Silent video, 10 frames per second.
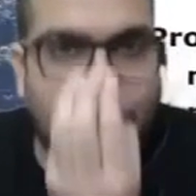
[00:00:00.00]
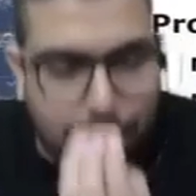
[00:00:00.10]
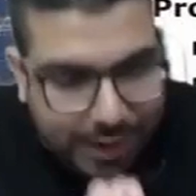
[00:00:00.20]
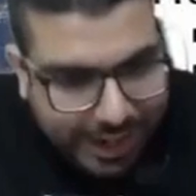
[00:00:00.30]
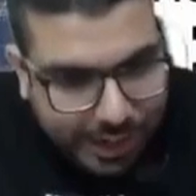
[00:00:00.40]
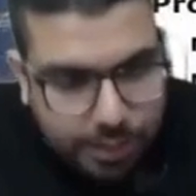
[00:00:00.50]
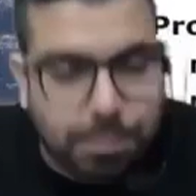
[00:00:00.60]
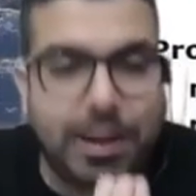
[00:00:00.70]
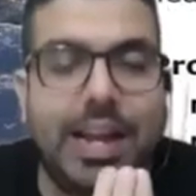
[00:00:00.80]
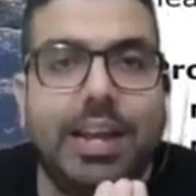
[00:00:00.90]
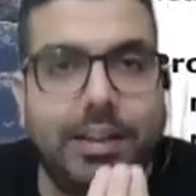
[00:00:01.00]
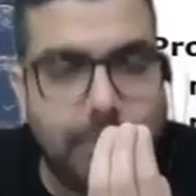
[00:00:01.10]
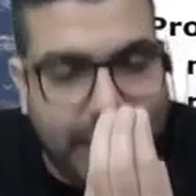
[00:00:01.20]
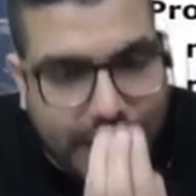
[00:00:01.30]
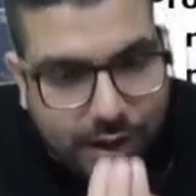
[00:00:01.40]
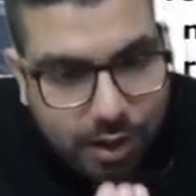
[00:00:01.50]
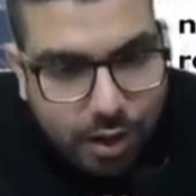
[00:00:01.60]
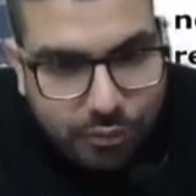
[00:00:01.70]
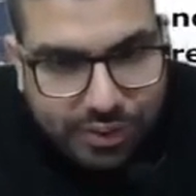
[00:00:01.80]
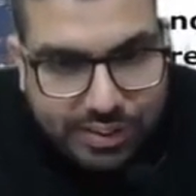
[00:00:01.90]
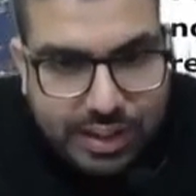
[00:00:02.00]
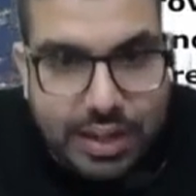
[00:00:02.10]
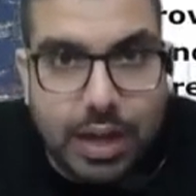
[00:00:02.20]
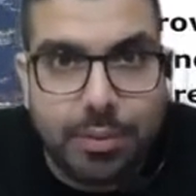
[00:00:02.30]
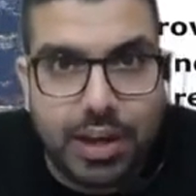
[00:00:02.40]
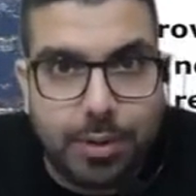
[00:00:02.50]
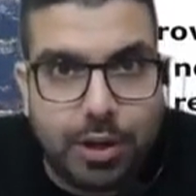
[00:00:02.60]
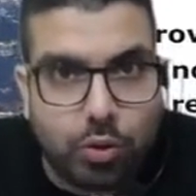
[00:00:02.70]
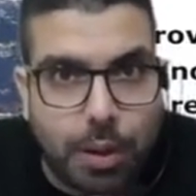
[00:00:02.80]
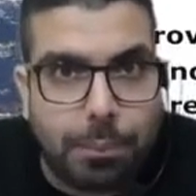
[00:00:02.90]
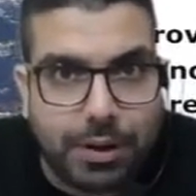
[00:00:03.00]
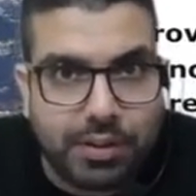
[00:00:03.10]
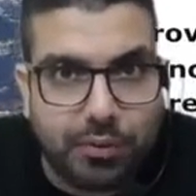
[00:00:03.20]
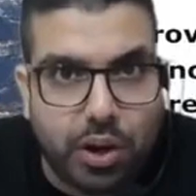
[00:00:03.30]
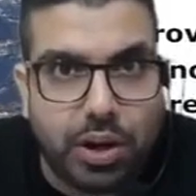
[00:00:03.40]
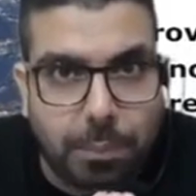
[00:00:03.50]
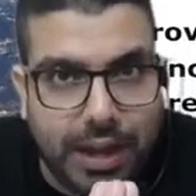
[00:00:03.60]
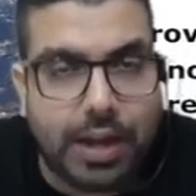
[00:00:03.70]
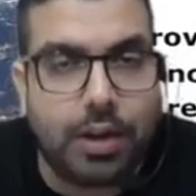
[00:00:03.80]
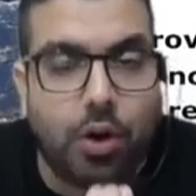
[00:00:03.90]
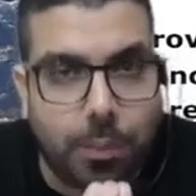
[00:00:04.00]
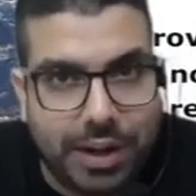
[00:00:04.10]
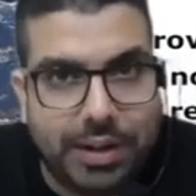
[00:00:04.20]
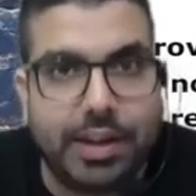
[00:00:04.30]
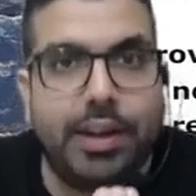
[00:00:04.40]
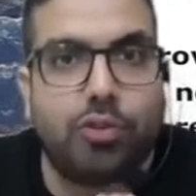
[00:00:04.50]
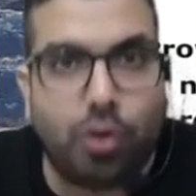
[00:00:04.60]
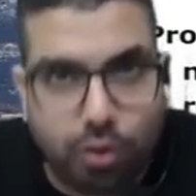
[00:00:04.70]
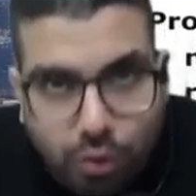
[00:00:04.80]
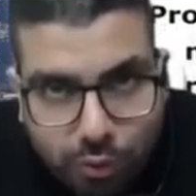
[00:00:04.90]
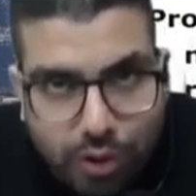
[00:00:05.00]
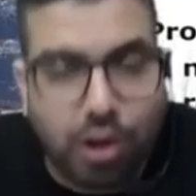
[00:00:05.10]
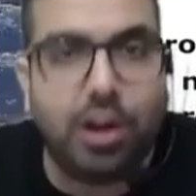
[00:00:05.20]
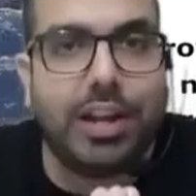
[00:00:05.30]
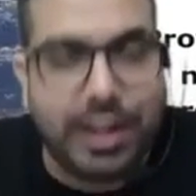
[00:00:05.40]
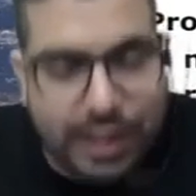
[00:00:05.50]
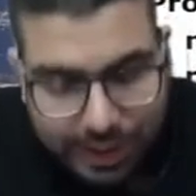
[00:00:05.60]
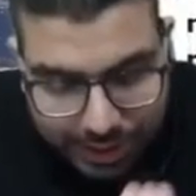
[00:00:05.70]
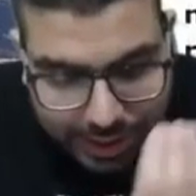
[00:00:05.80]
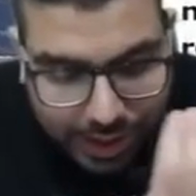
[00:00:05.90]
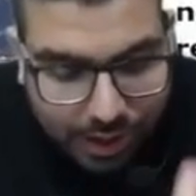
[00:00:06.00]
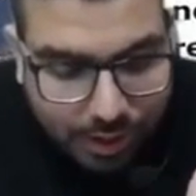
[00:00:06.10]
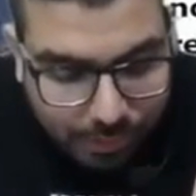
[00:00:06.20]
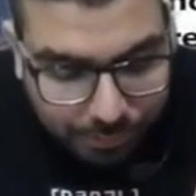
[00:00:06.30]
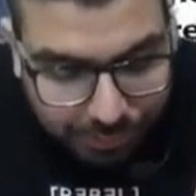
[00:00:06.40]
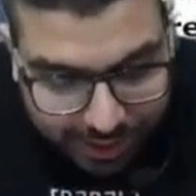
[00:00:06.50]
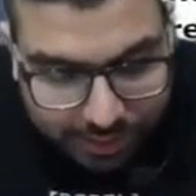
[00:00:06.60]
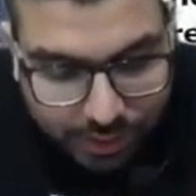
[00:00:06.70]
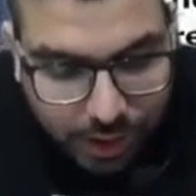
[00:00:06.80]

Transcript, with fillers: Plane is made physically available to the person for repair or maintenance or overall in India. Yes,